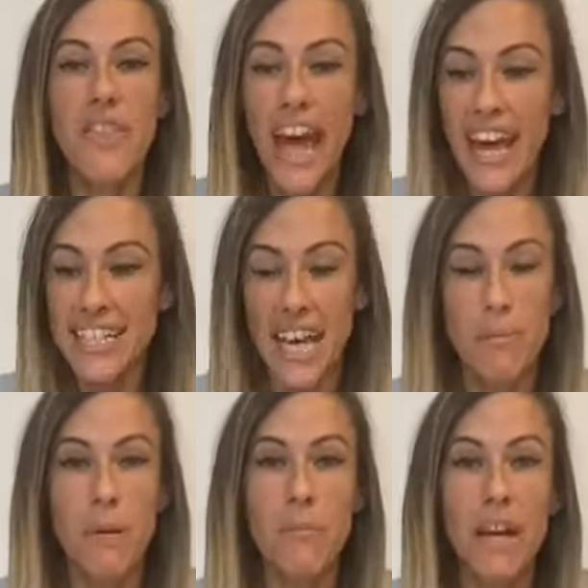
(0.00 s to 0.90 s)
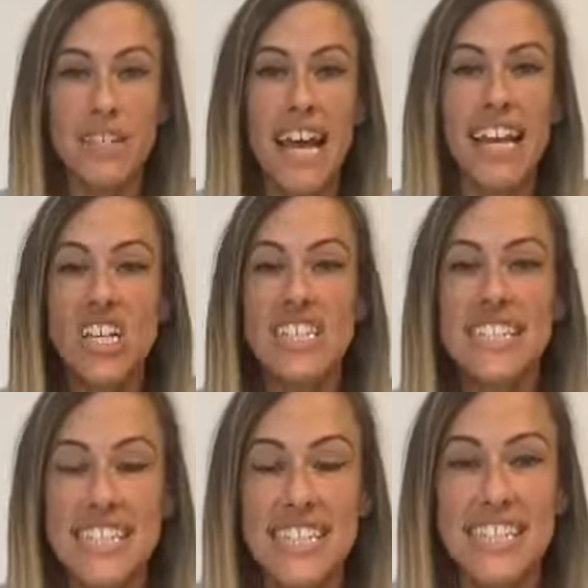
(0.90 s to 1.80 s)
That has happened because I
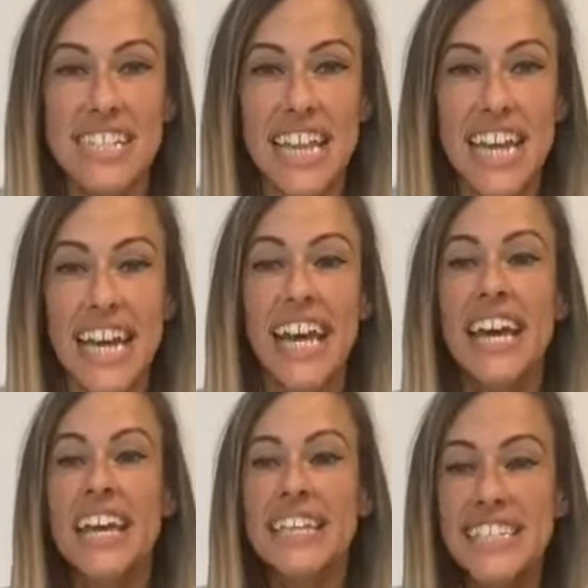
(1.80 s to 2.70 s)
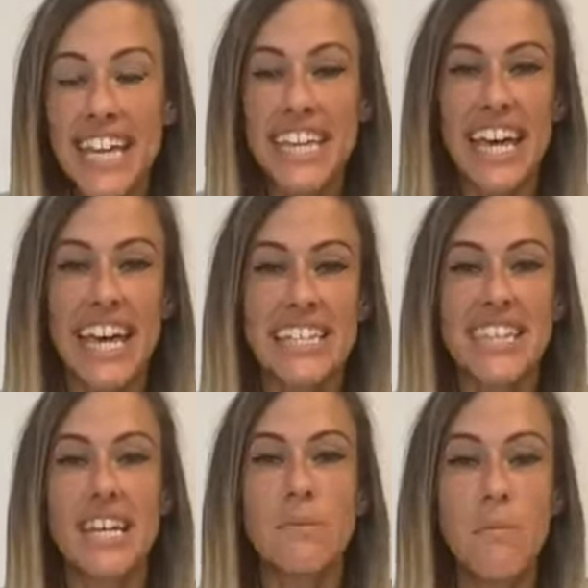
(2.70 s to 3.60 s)
consistently
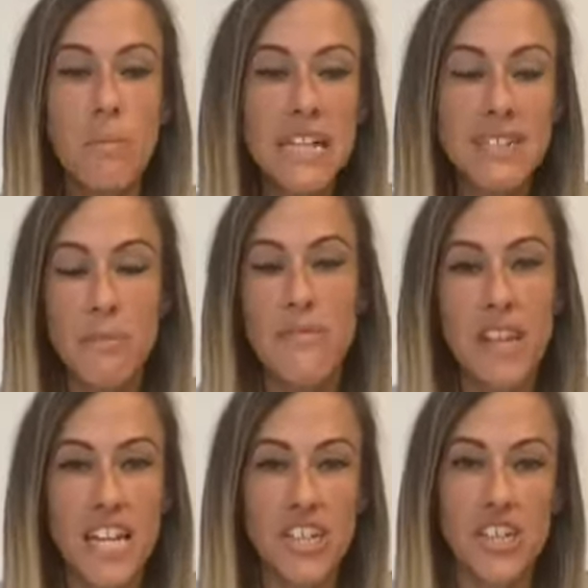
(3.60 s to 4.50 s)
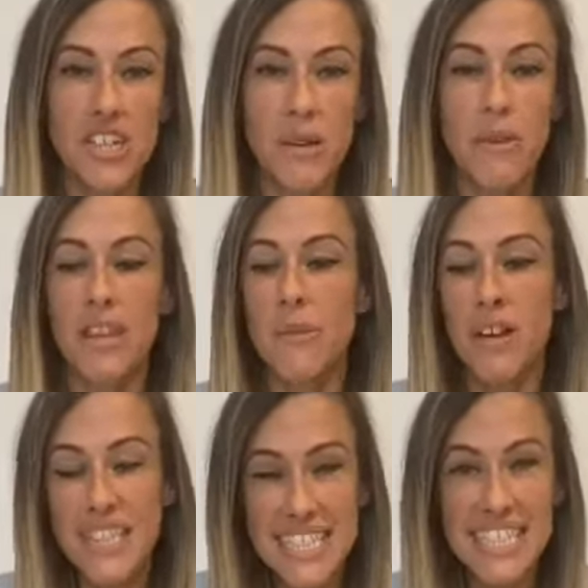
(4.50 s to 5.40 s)
dedicated building my relationship with them and
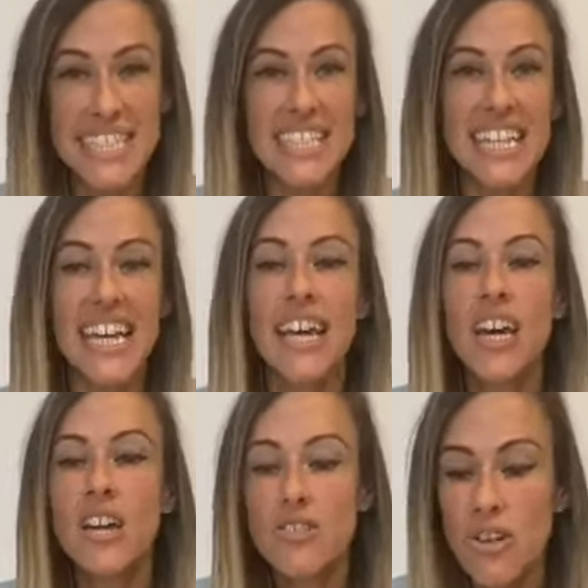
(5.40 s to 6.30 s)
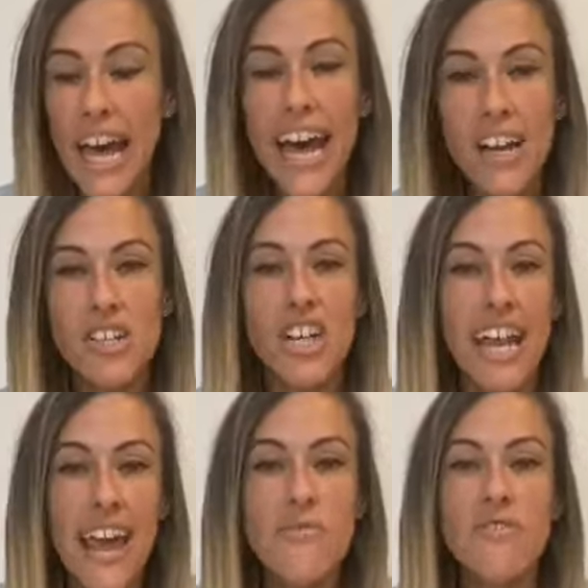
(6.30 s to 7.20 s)
consistently took
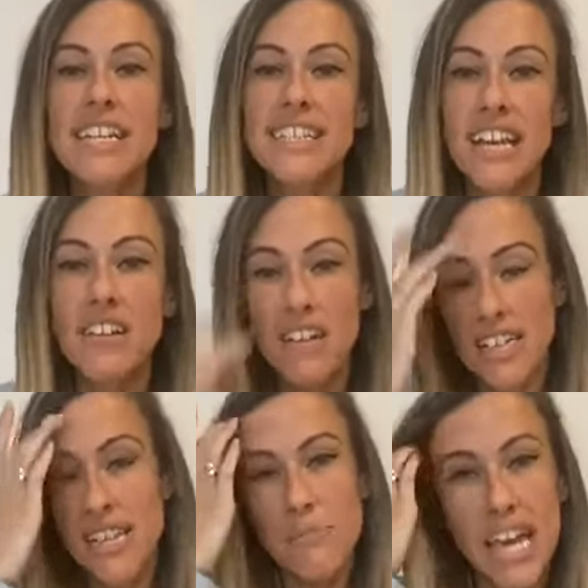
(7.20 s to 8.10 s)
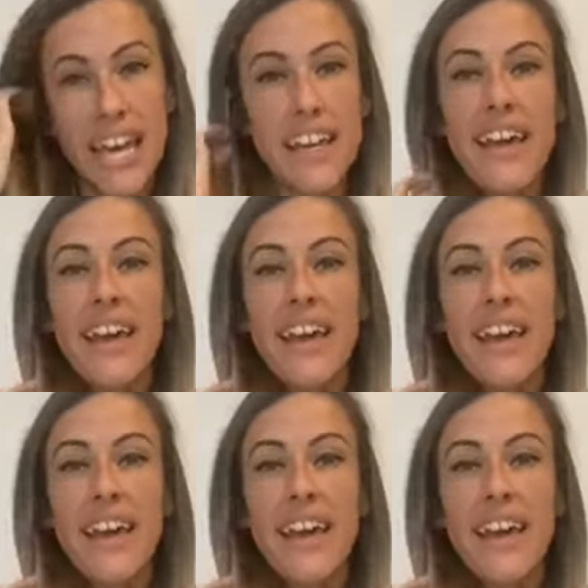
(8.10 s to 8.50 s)
action every single goddamn day.